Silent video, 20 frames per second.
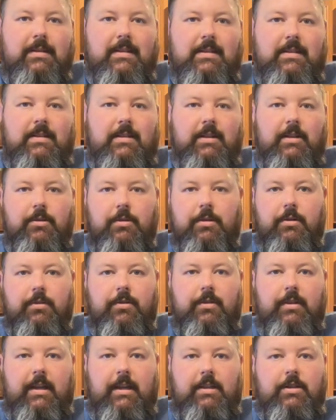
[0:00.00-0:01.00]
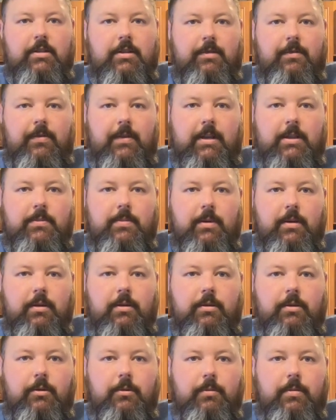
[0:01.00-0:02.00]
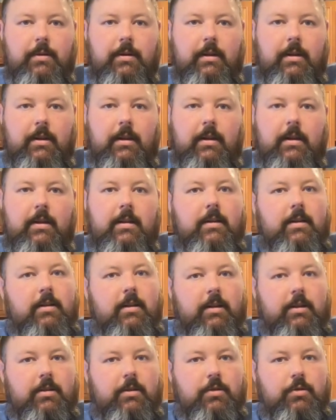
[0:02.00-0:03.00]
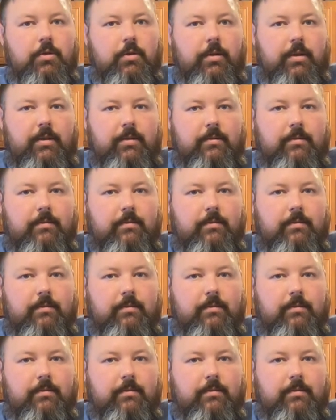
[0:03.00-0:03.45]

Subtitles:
Z-Grill's Nation Facebook group. Click to join.